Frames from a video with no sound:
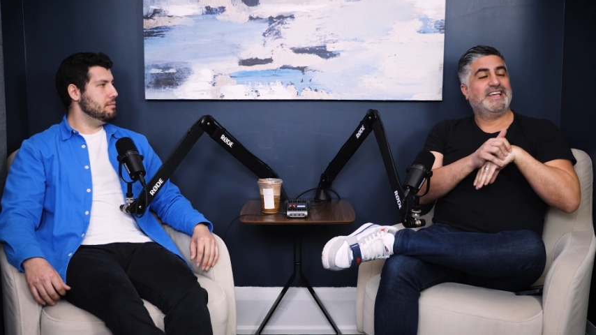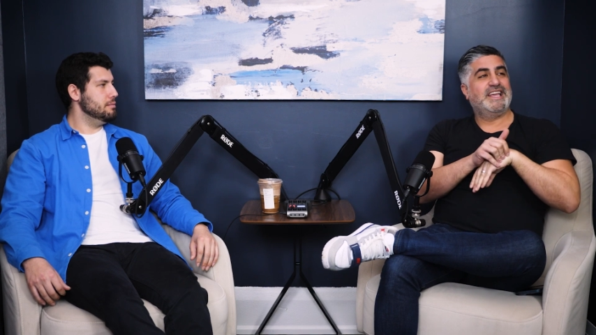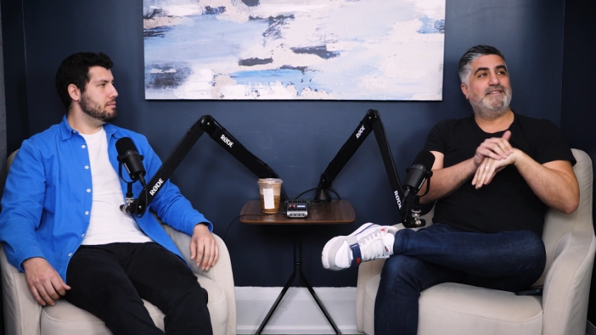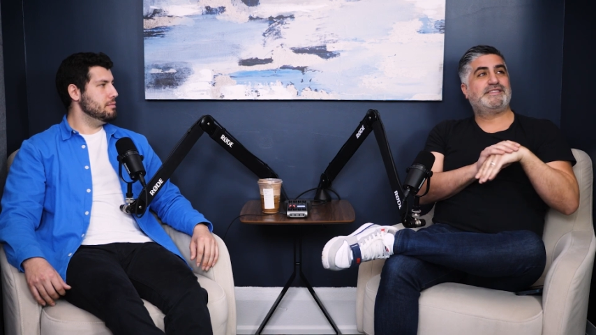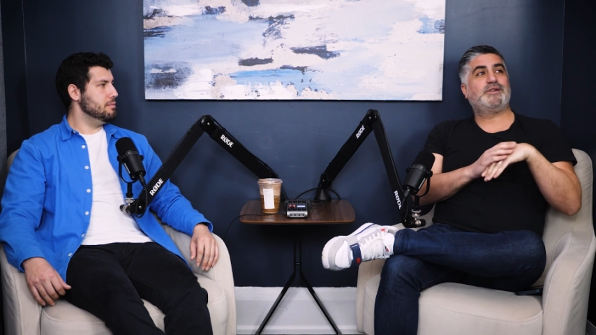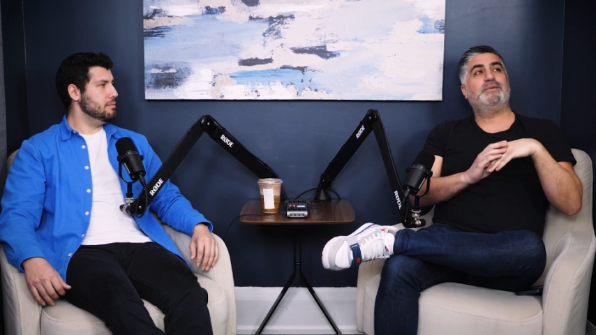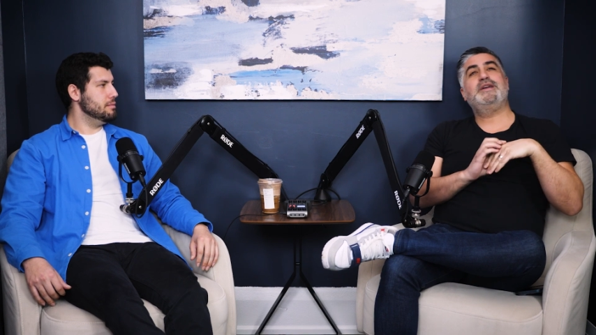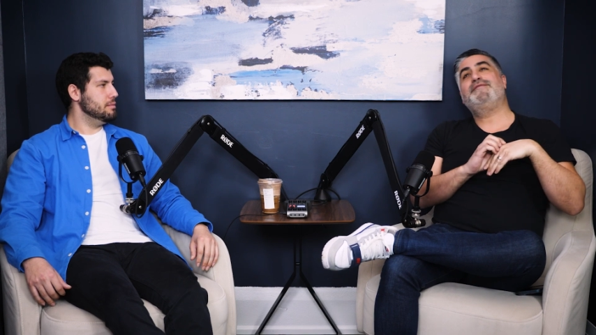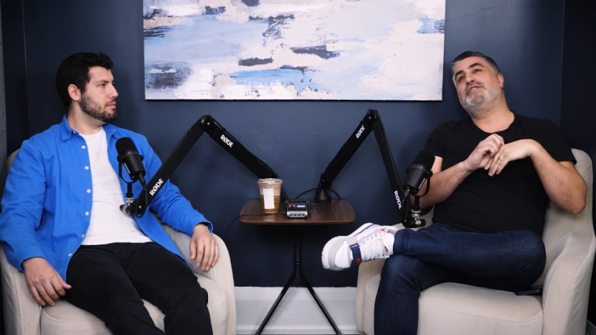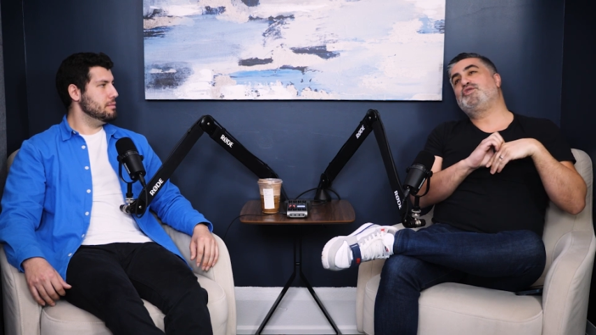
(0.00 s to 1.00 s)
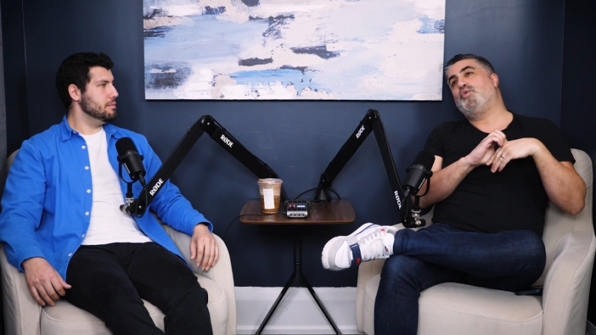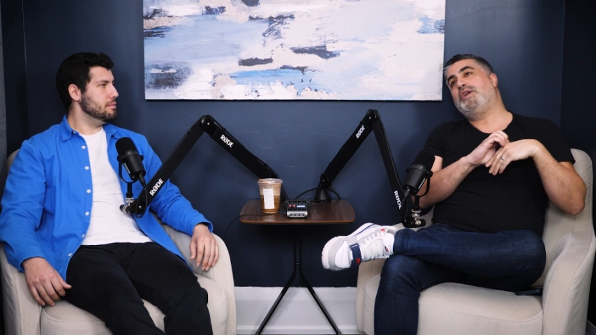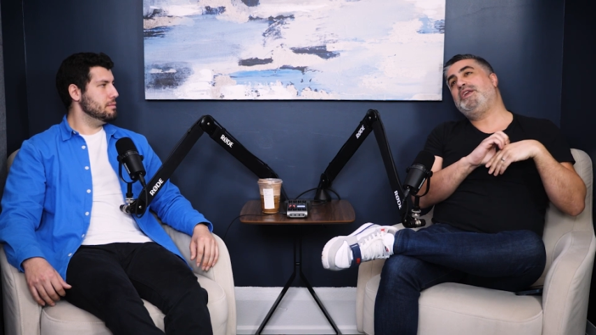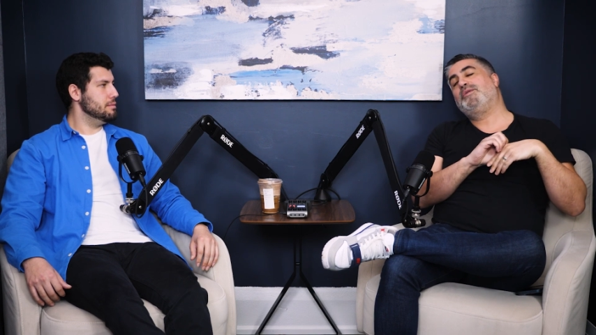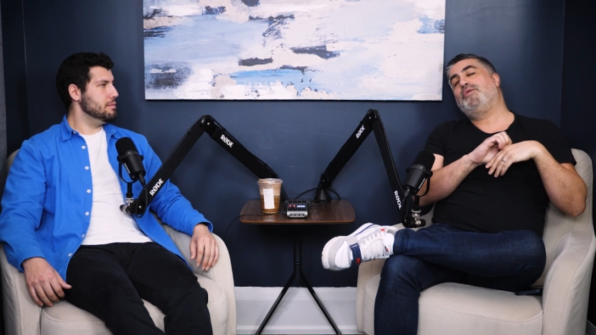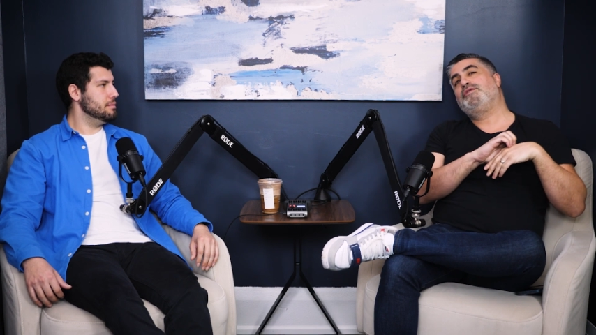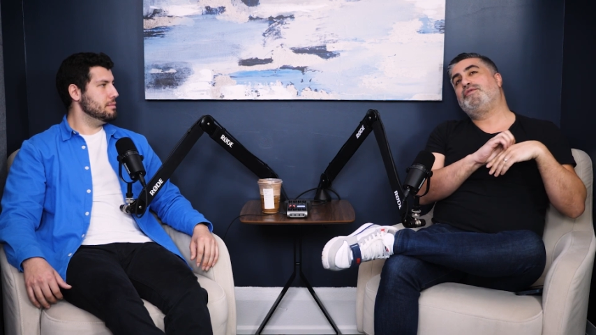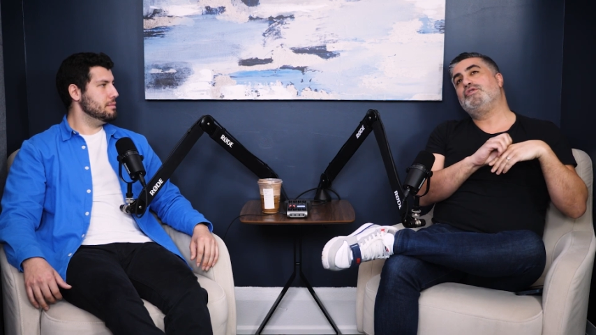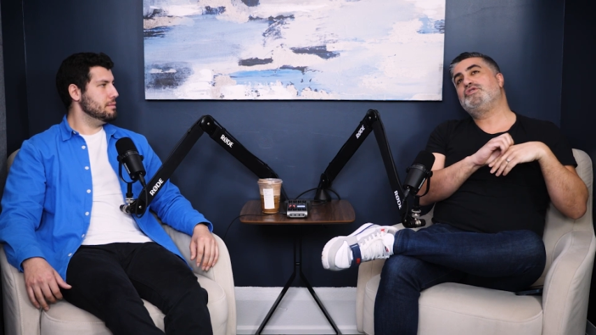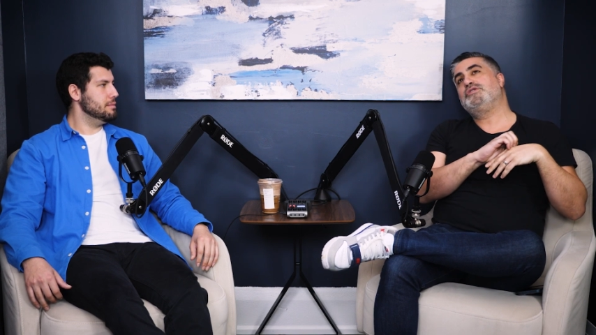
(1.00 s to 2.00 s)
Speaker 1: if someone, if the twenty year old
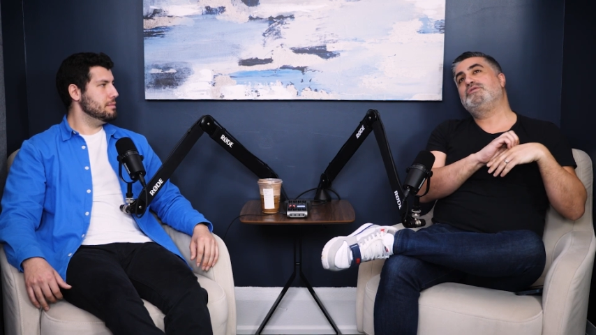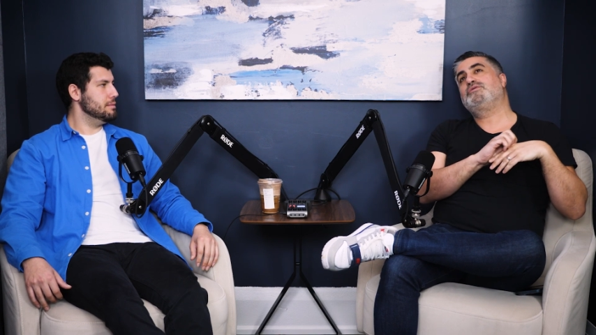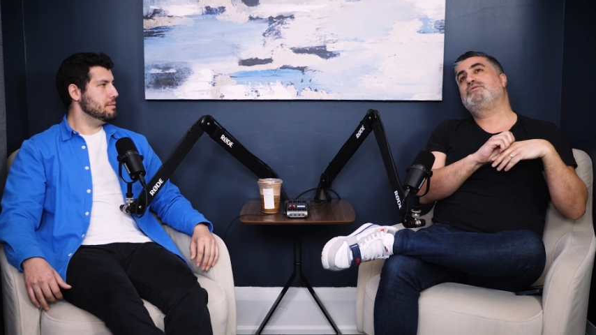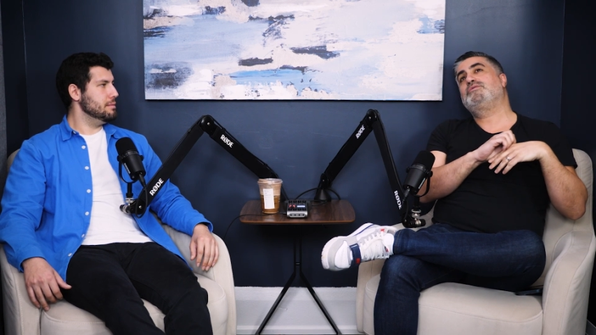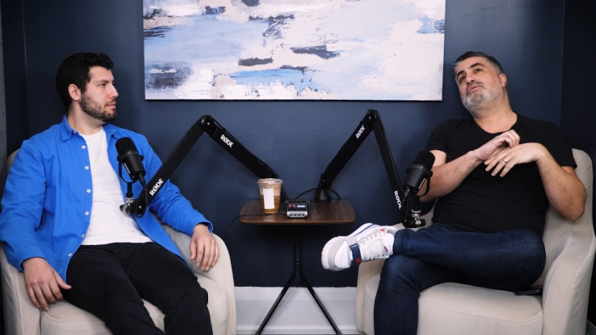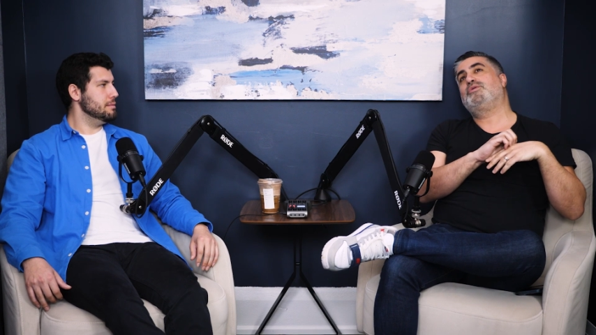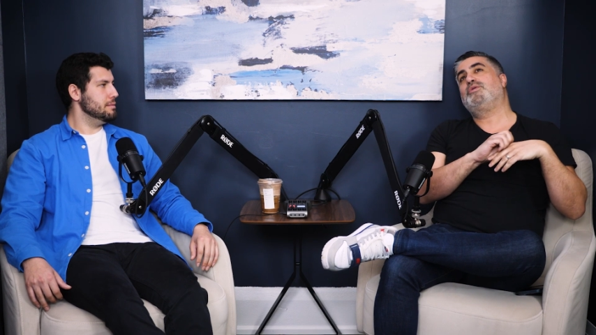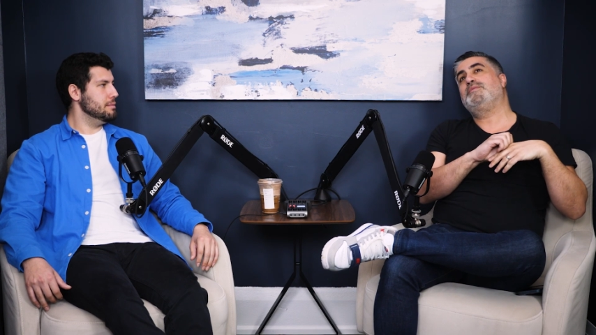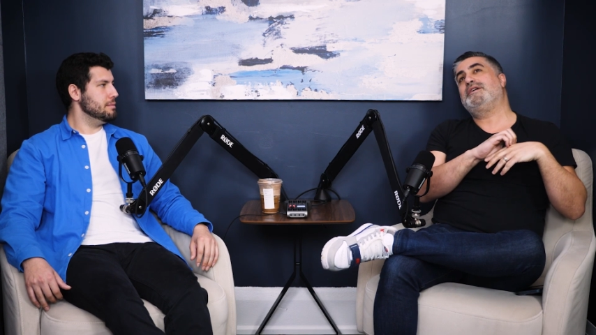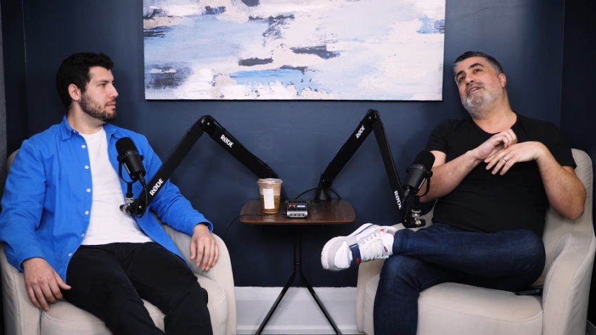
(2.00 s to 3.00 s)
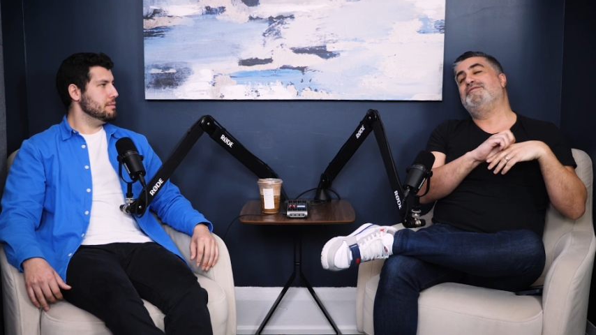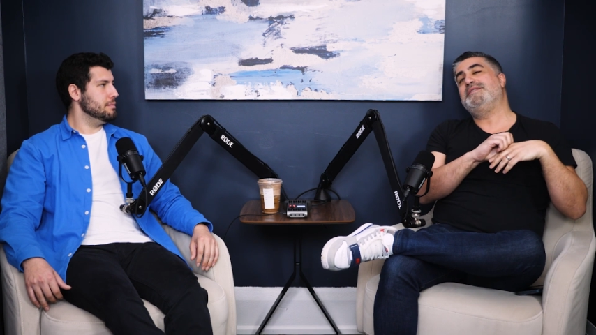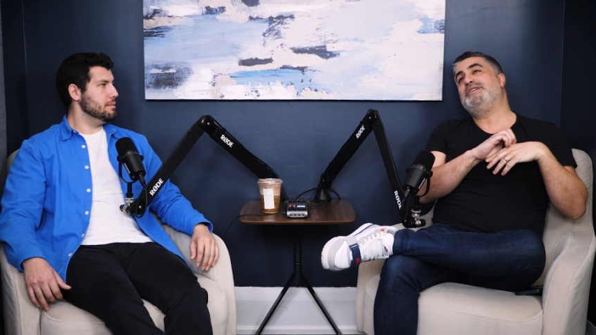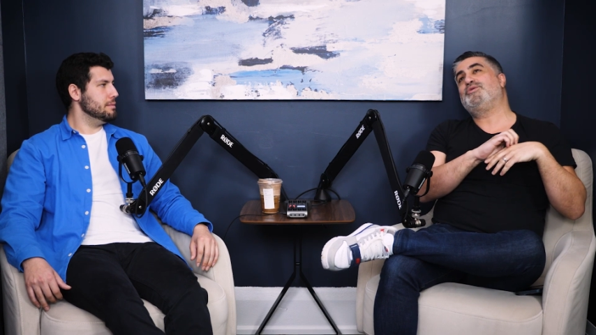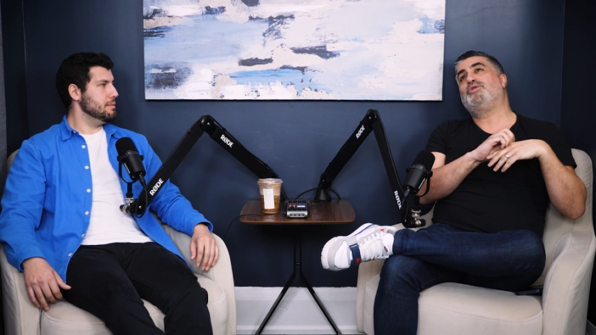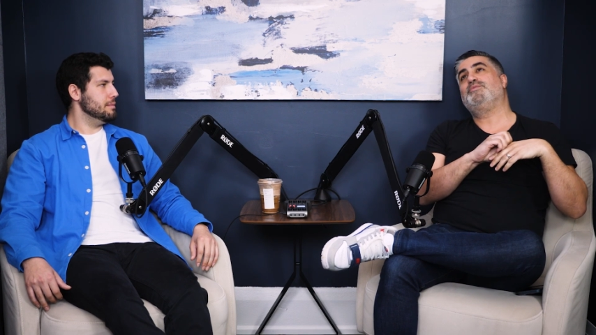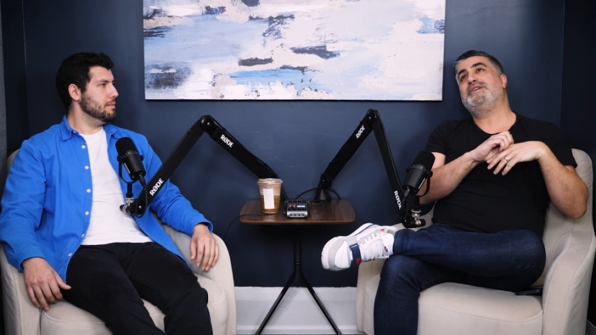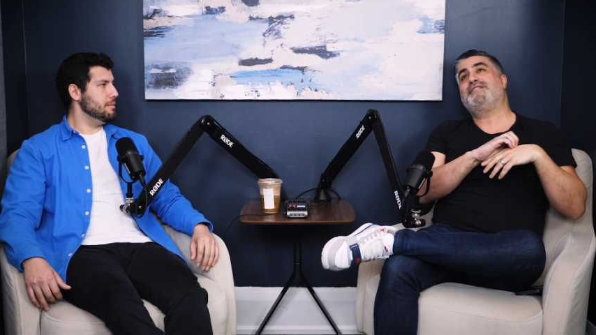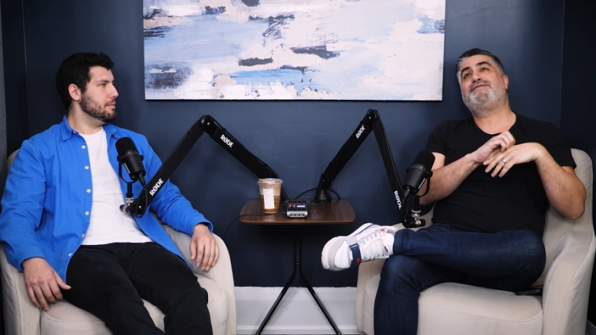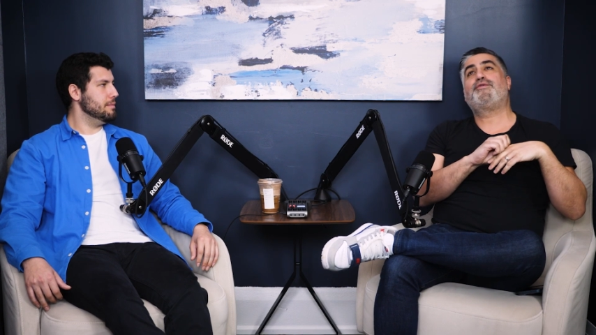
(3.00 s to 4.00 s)
version told me of me told me
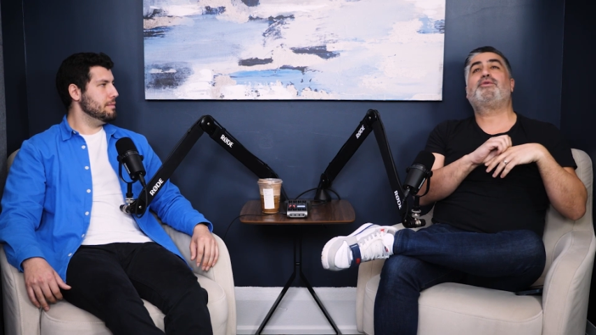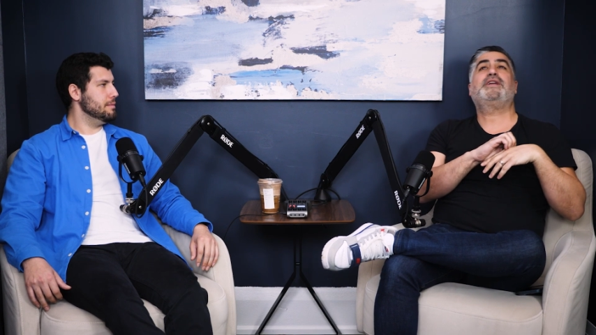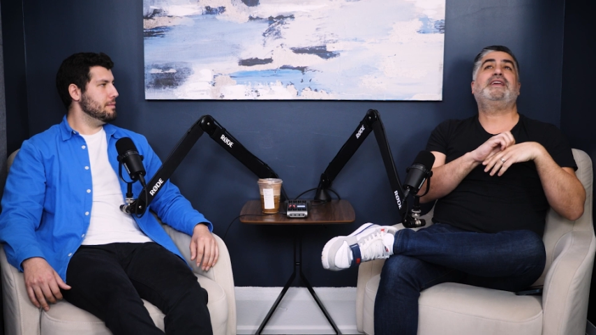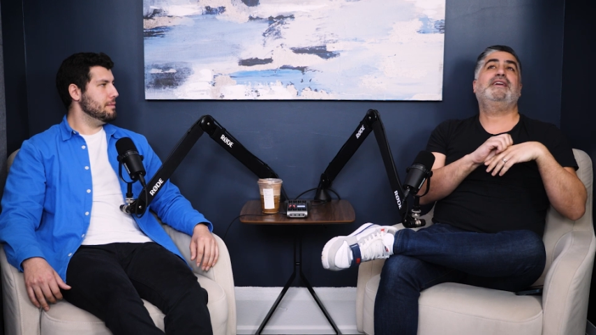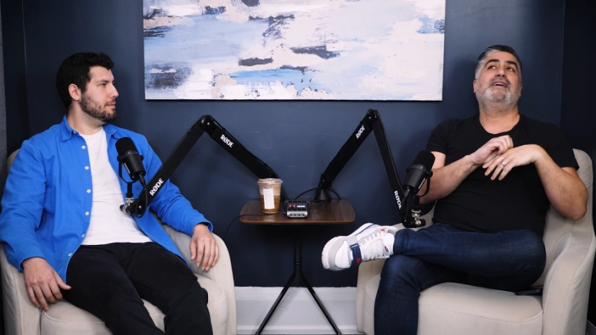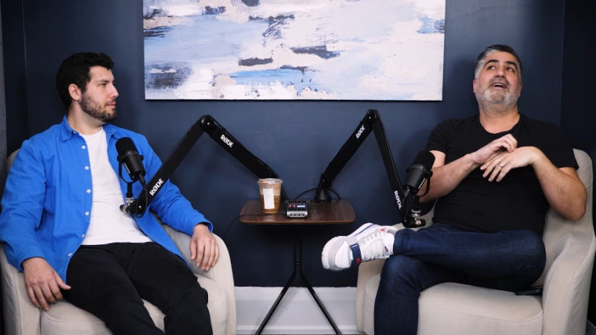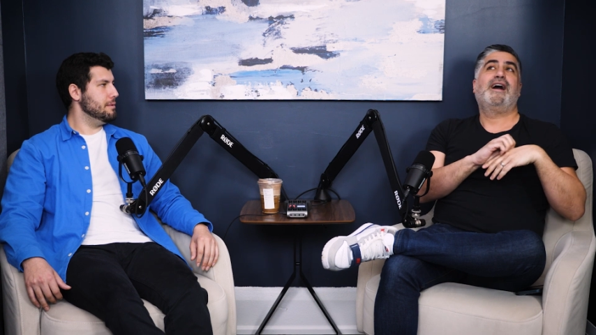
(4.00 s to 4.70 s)
at forty,